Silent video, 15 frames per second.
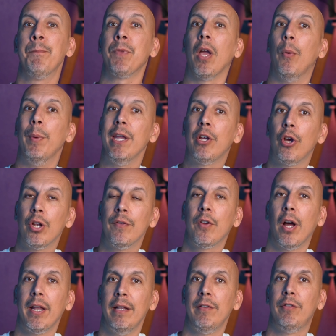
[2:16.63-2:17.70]
and we could have
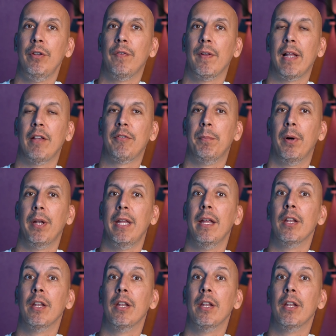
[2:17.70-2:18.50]
got into for less money.